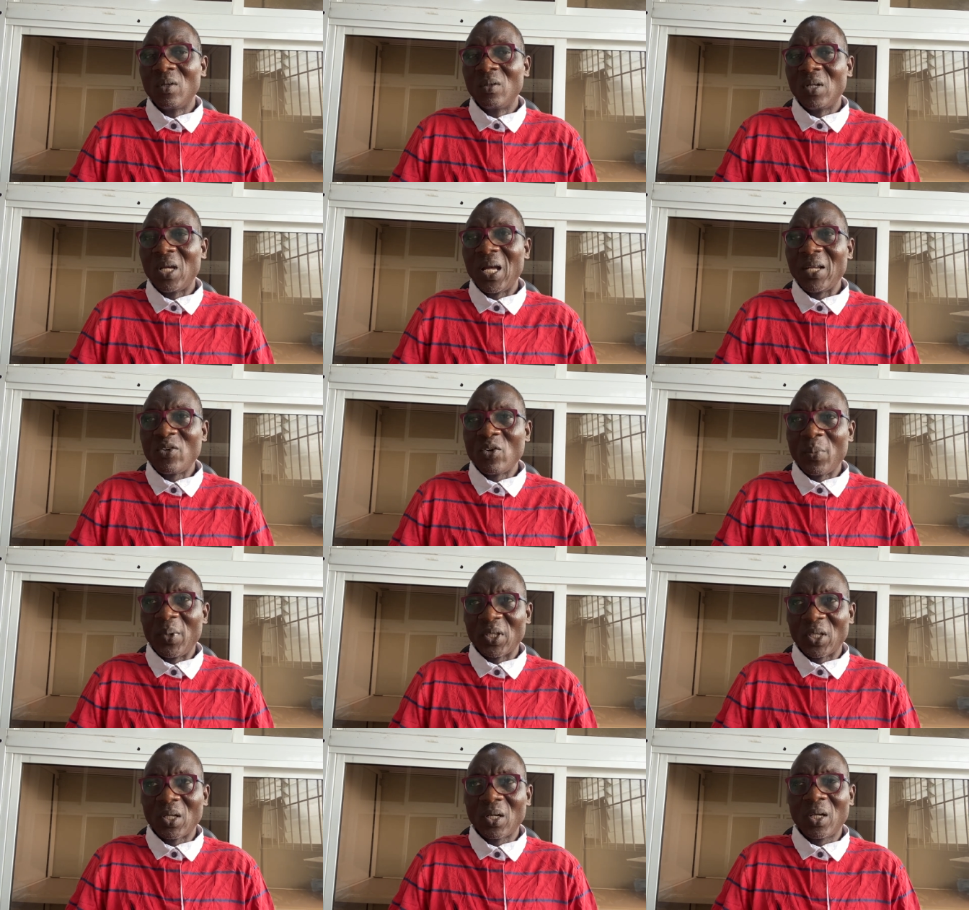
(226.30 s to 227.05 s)

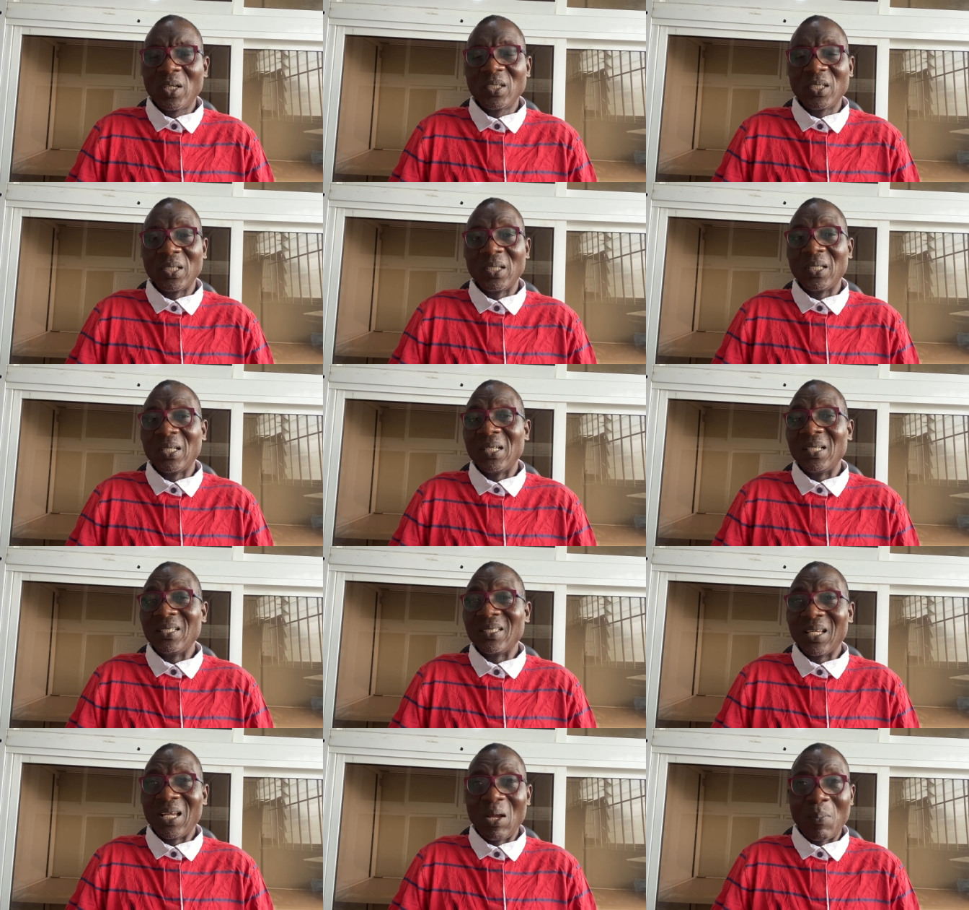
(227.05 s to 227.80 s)
ethnomethodology
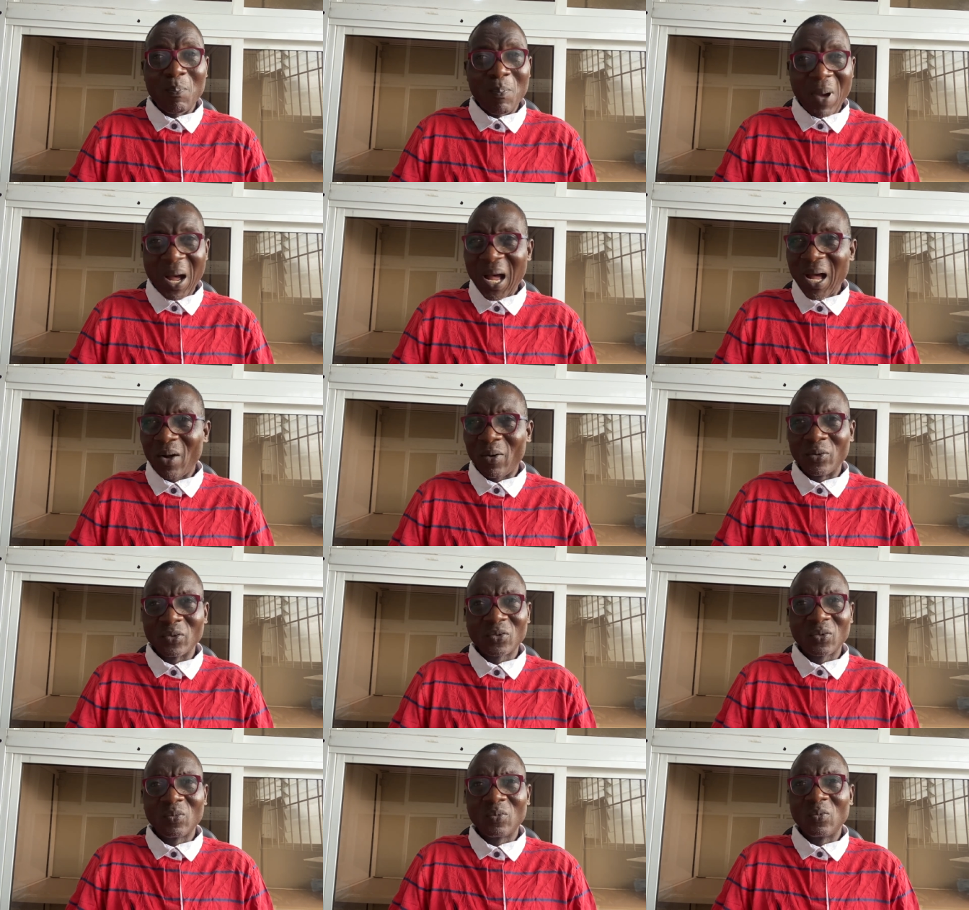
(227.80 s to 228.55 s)
is
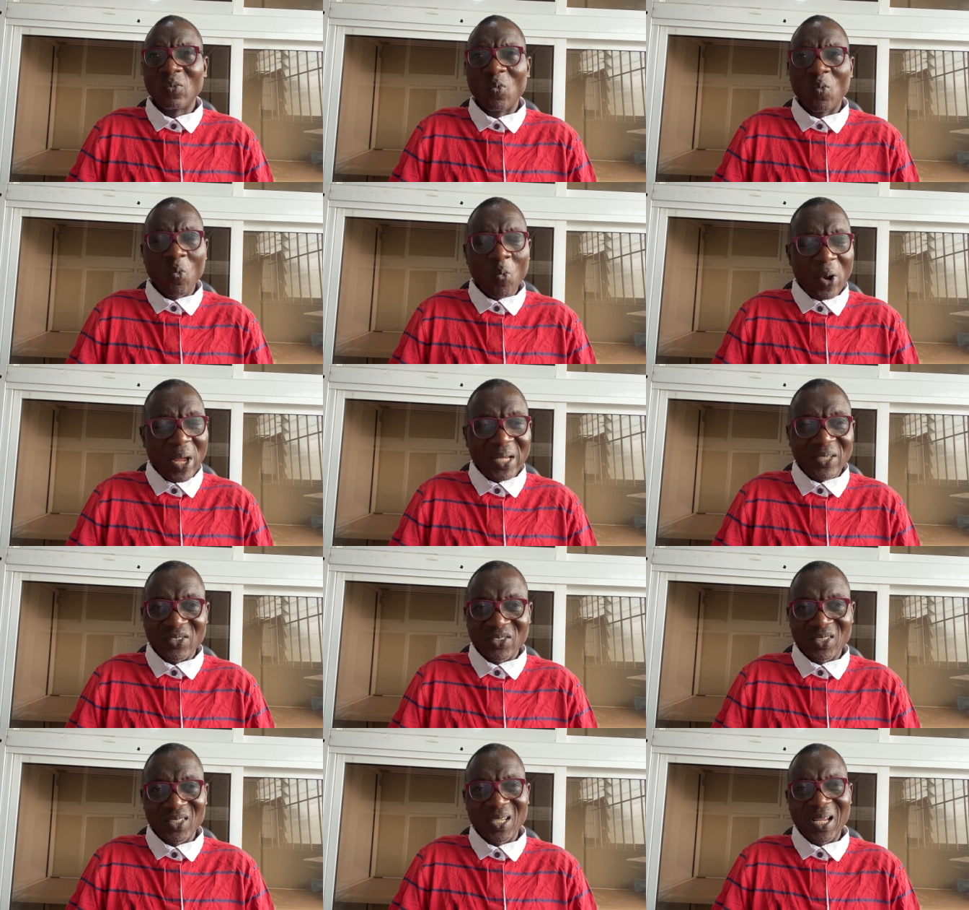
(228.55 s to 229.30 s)
about
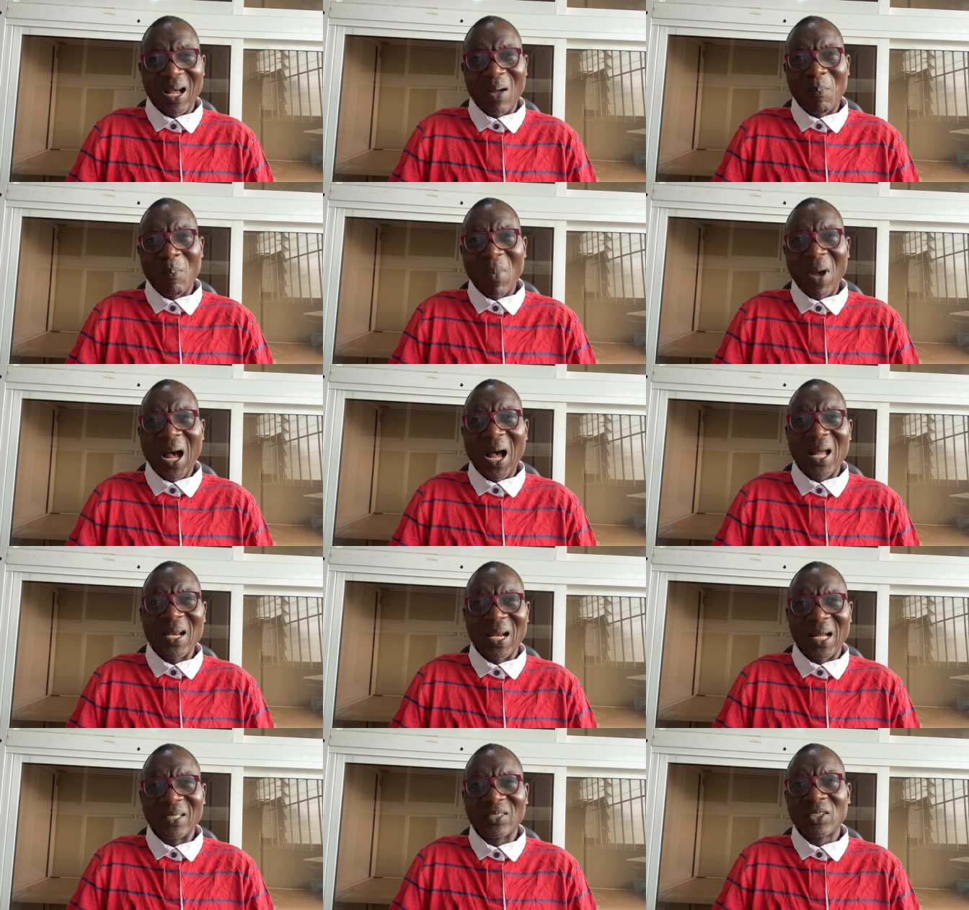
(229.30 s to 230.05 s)
ways and
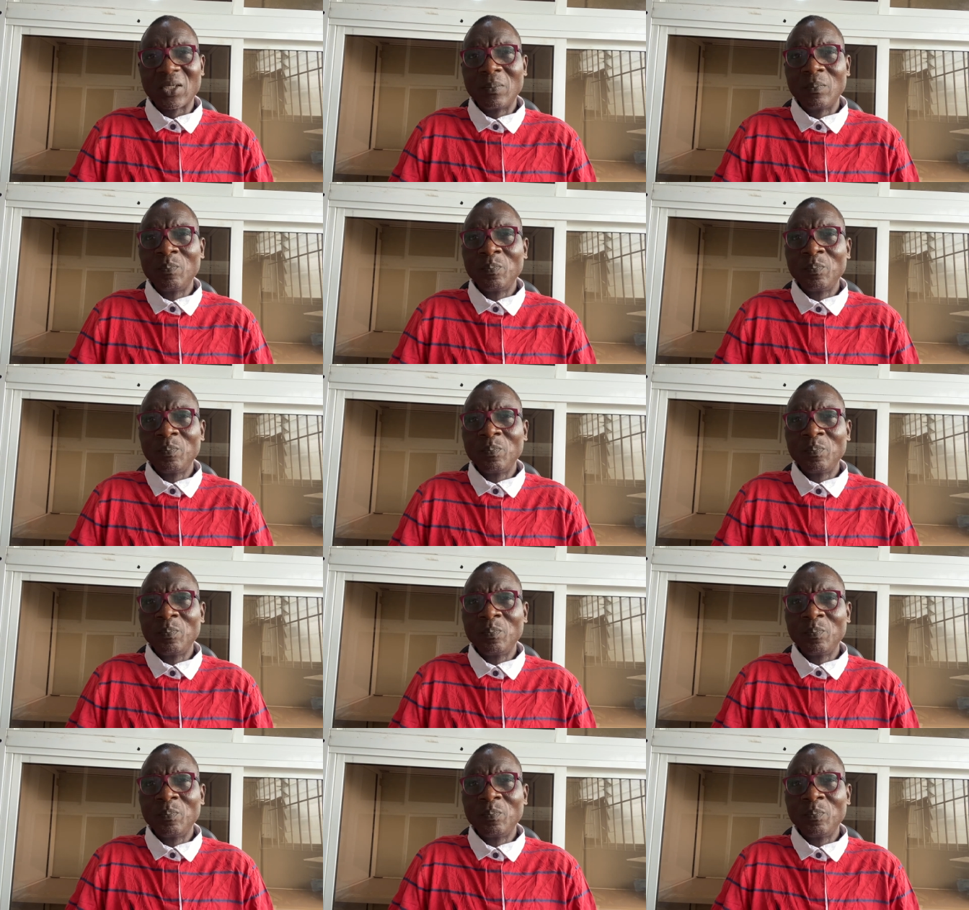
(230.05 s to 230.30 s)
manners,